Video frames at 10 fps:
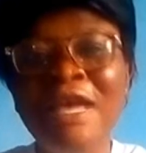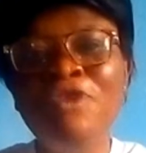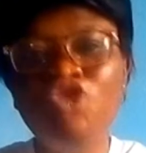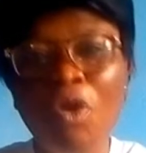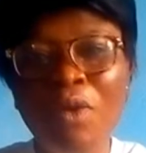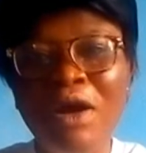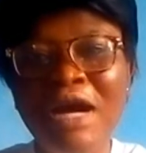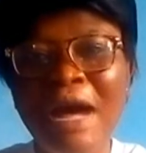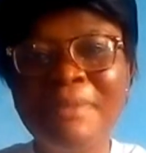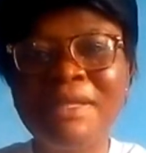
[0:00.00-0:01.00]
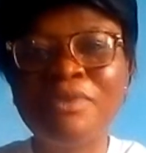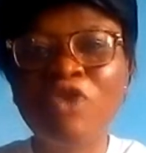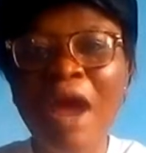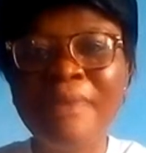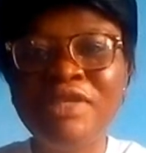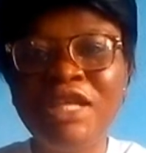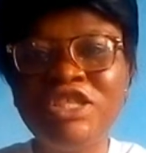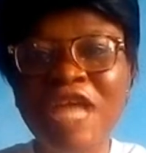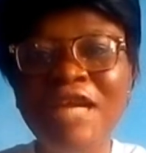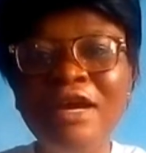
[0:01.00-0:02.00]
you're welcome. Subscribe to the
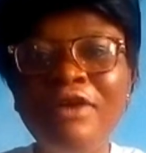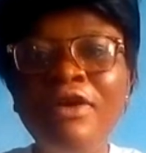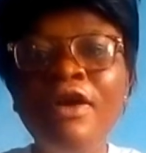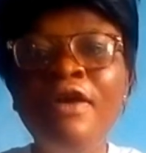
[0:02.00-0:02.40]
channel.